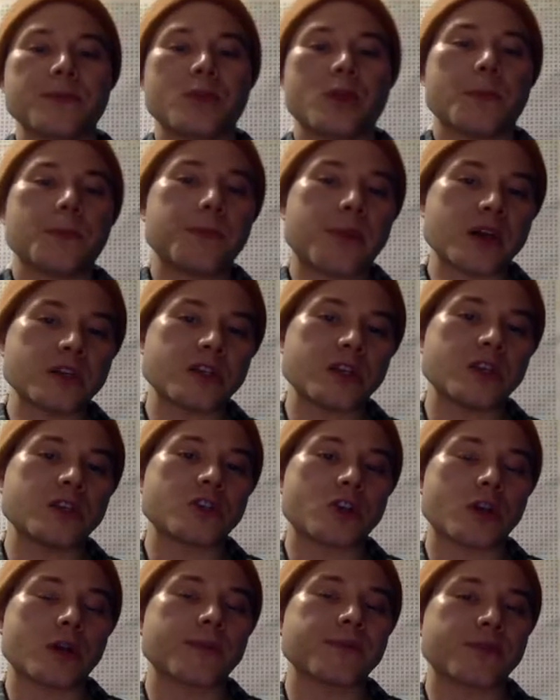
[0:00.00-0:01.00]
buzzy
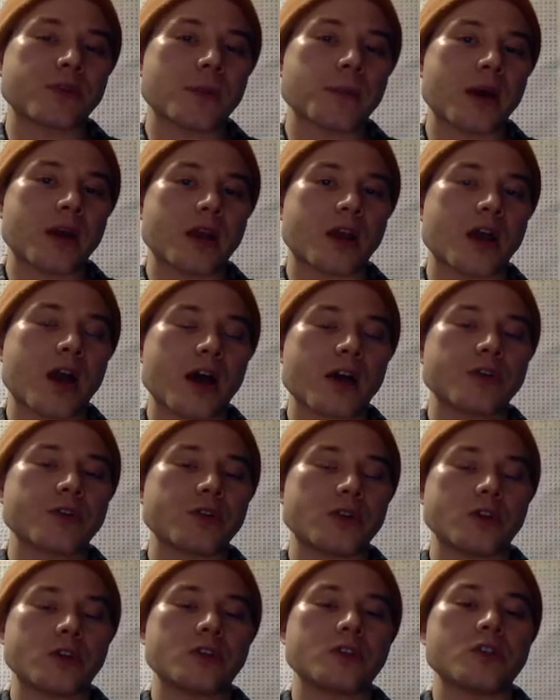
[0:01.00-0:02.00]
term for
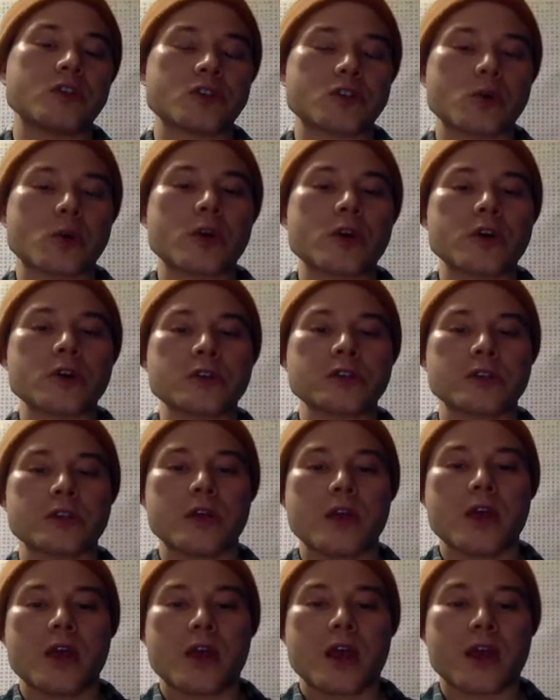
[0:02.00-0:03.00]
mitochondrial disorders,
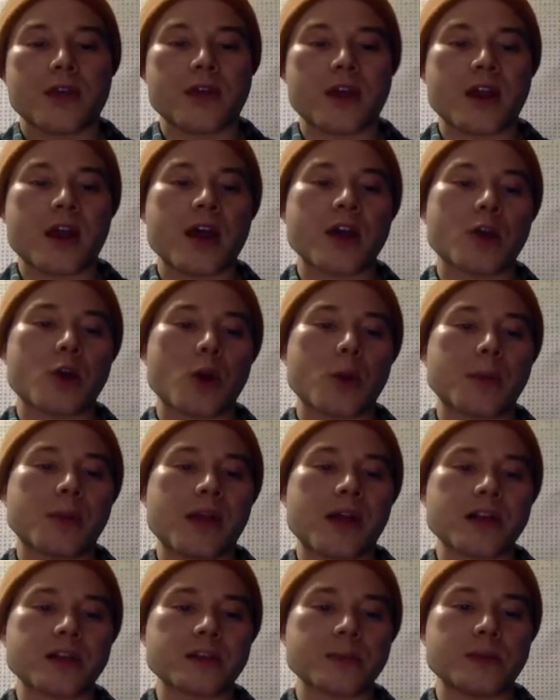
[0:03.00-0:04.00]
and that
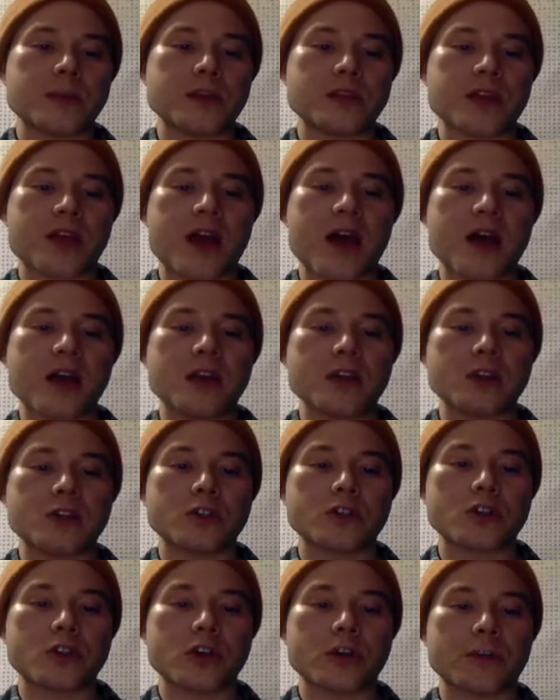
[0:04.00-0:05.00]
heteroplasmy is a high yield
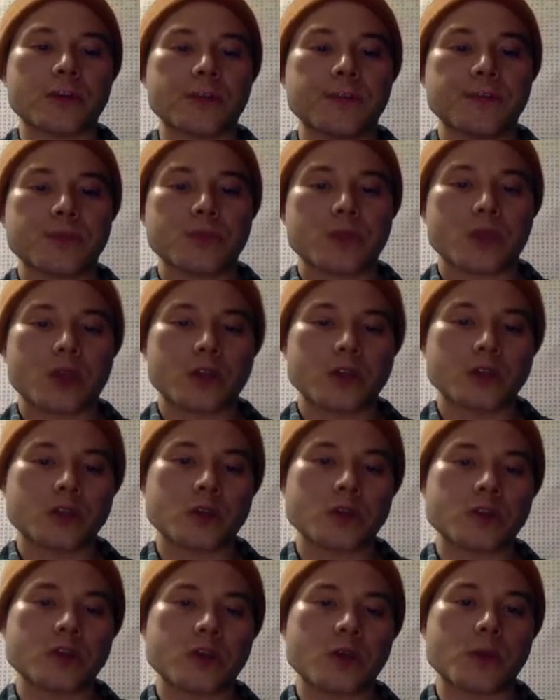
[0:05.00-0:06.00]
term
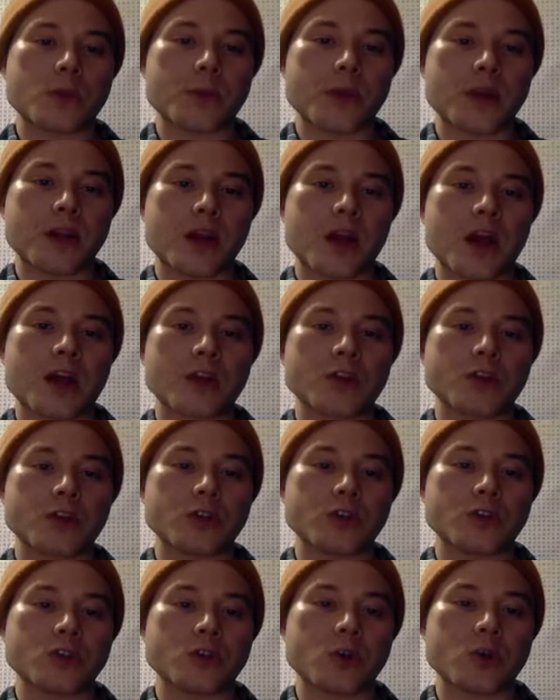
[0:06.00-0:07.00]
associated with mitochondrial
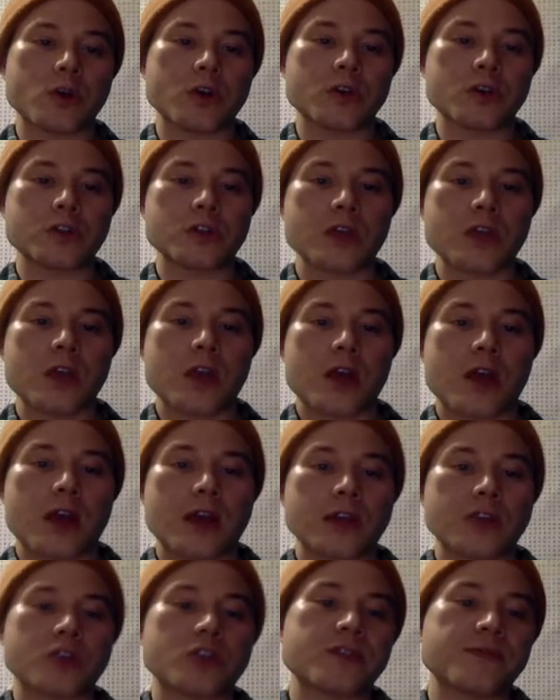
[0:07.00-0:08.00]
disorders,
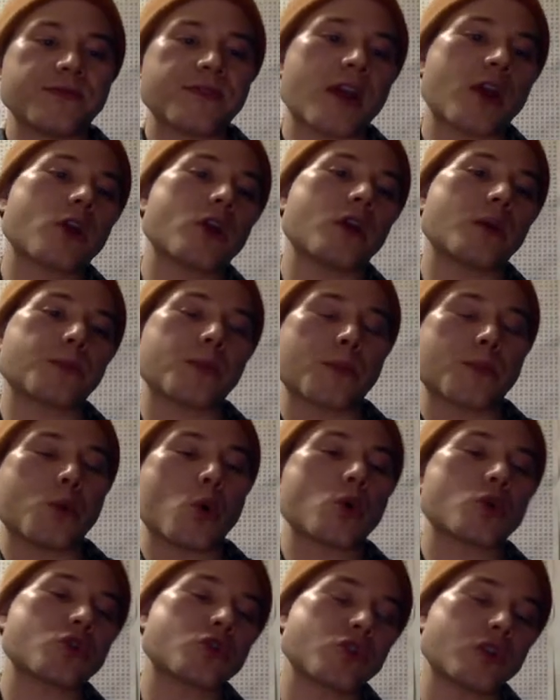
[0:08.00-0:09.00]
and it's just varying
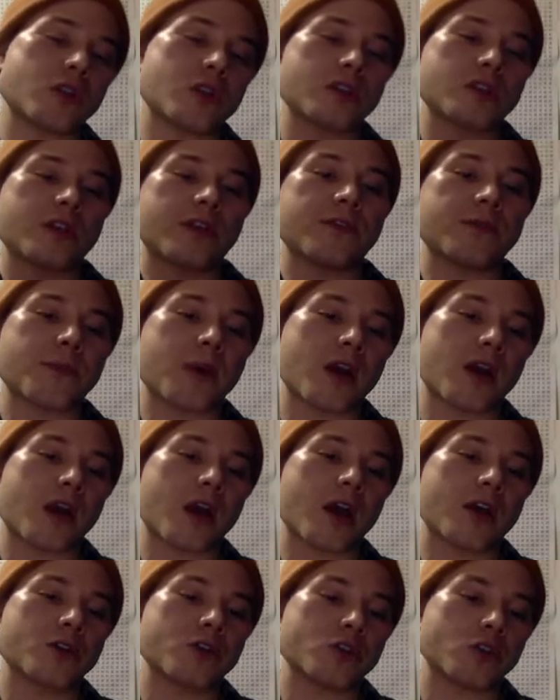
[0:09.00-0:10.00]
proportions of
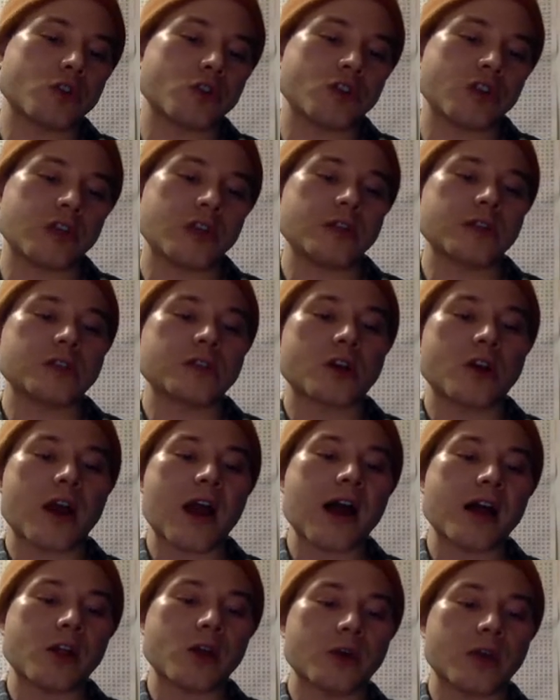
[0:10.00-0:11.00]
mitochondrial genes that are
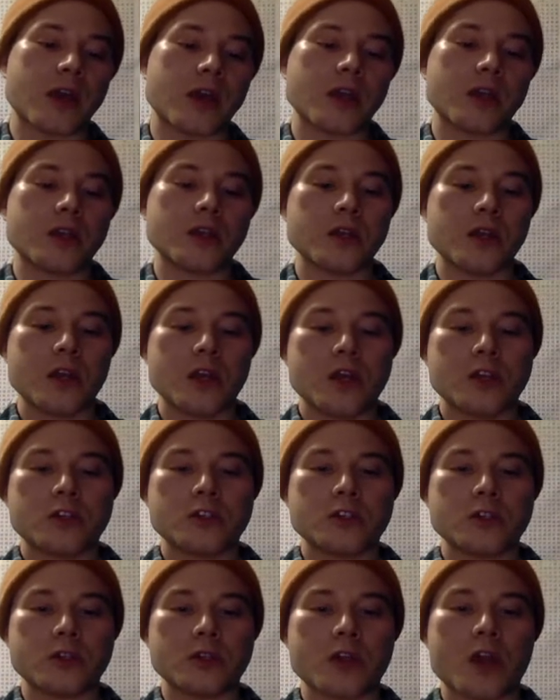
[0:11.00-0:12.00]
allocated
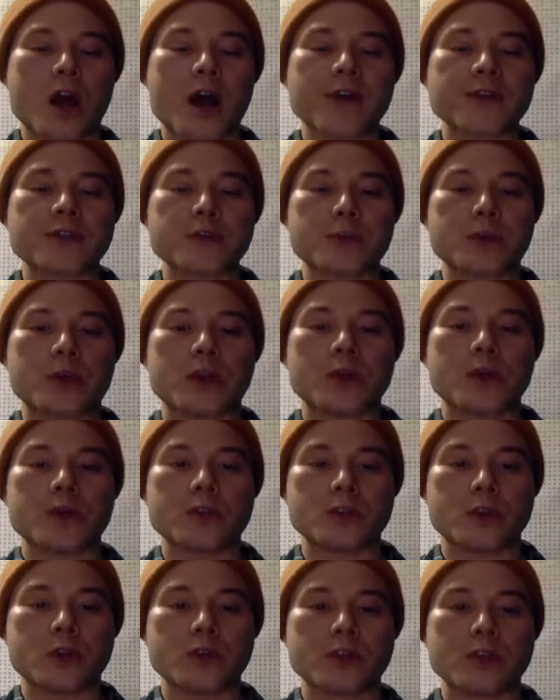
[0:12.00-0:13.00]
to the offspring,
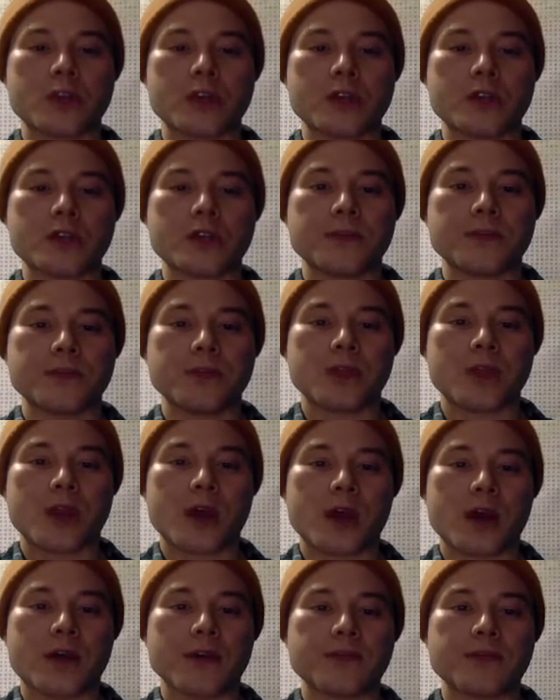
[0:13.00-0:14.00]
resulting in
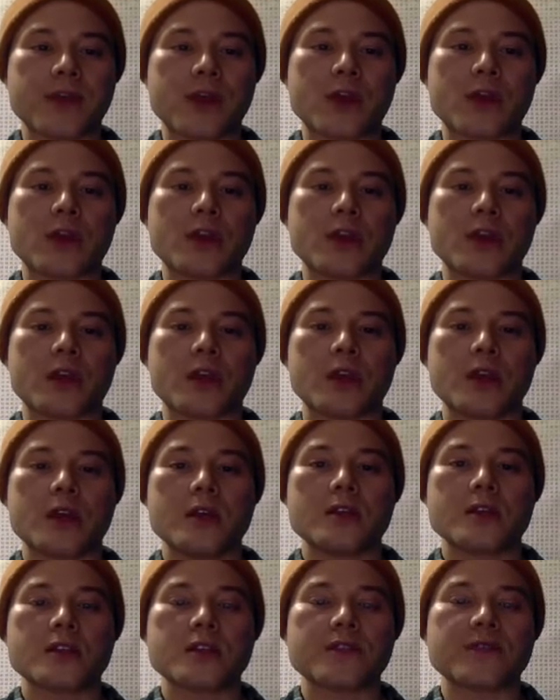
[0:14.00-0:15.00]
uh, varying
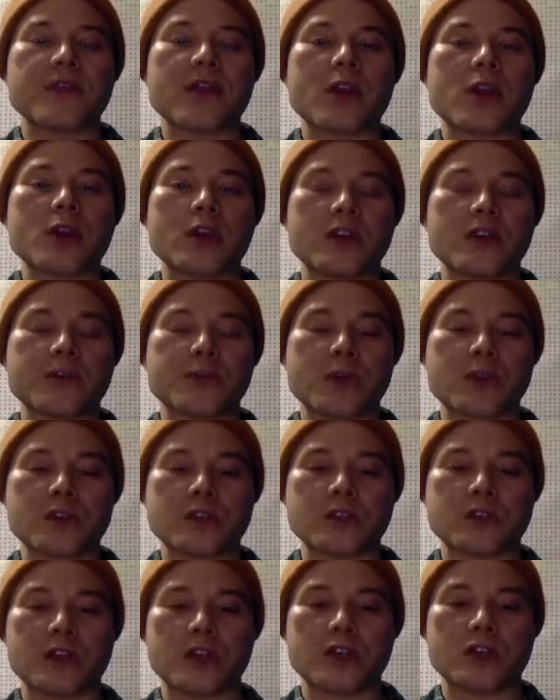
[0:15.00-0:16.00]
severity of
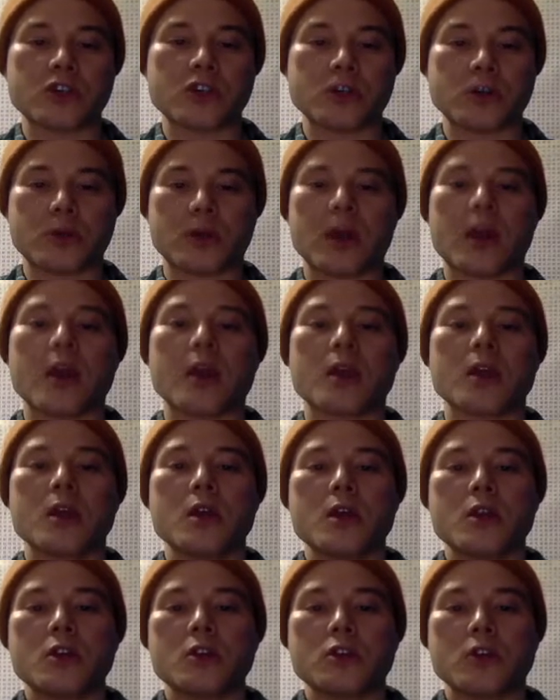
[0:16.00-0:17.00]
presentation. Okay,
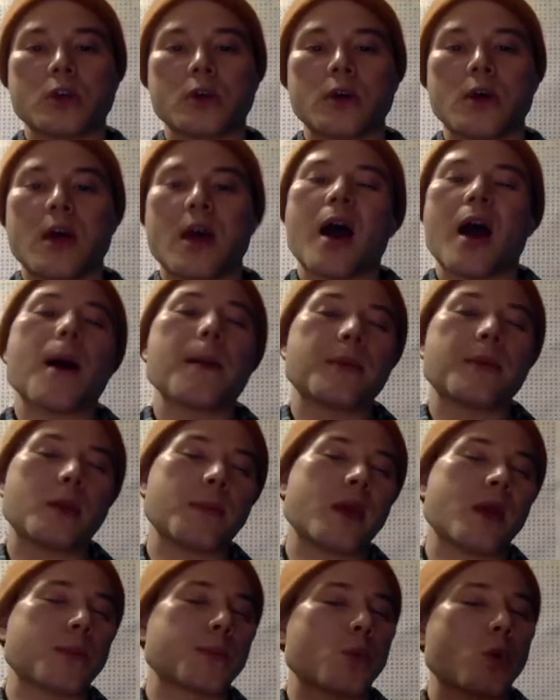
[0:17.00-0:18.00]
so I'm going to
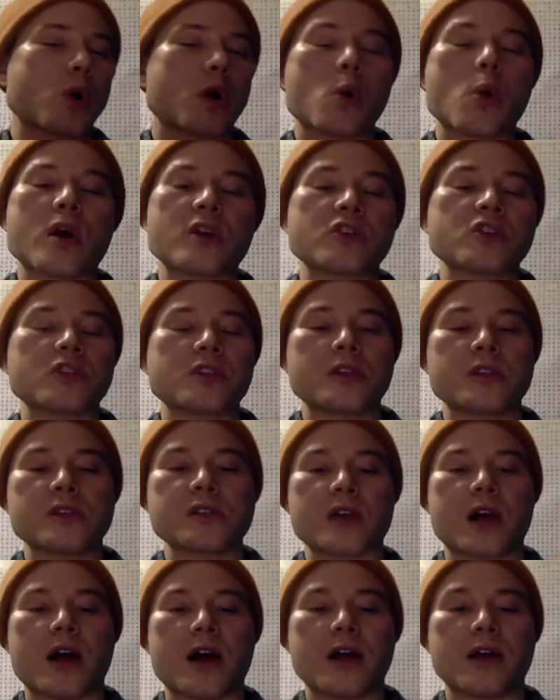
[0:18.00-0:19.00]
make more
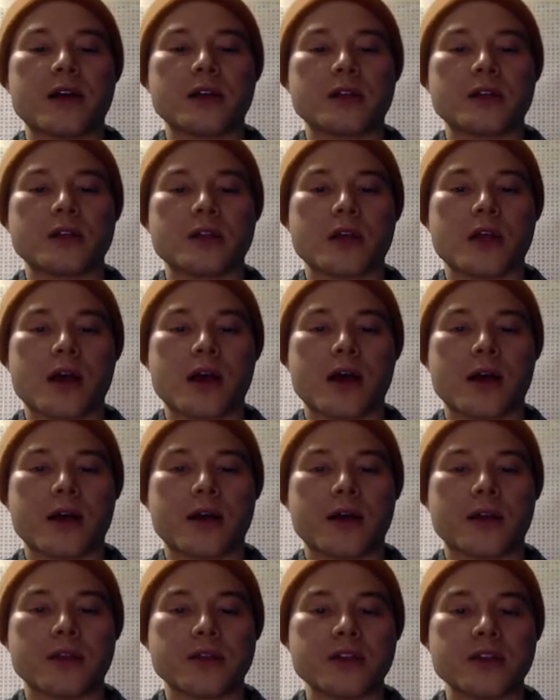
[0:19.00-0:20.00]
questions on
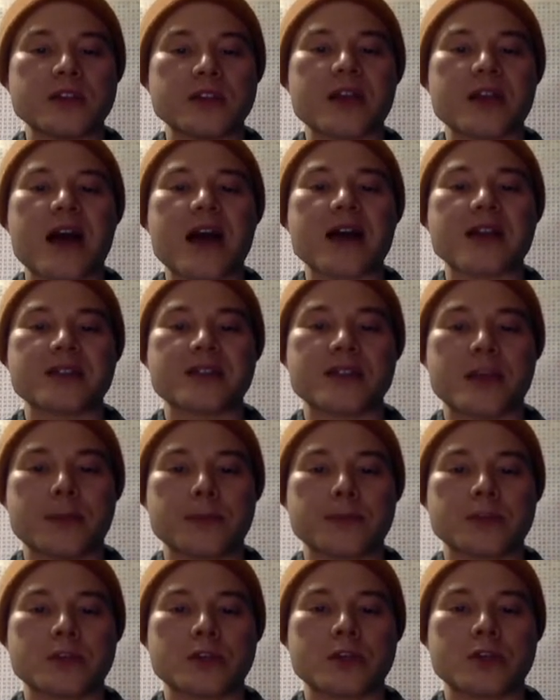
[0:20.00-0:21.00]
uh, these
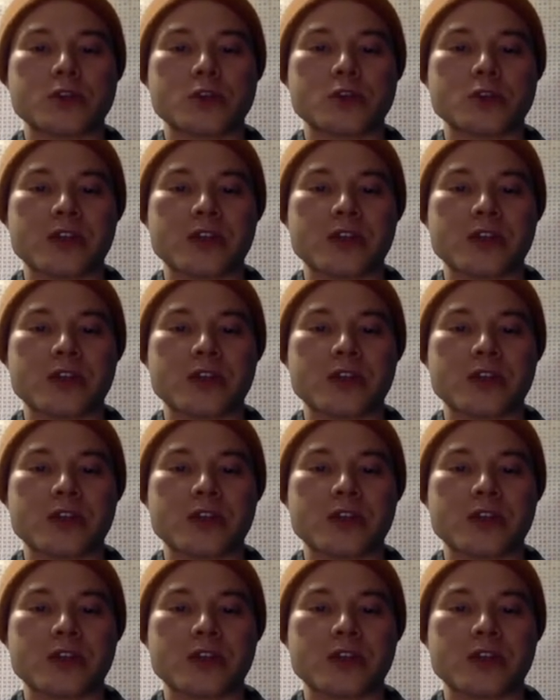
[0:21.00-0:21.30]
concepts because there's a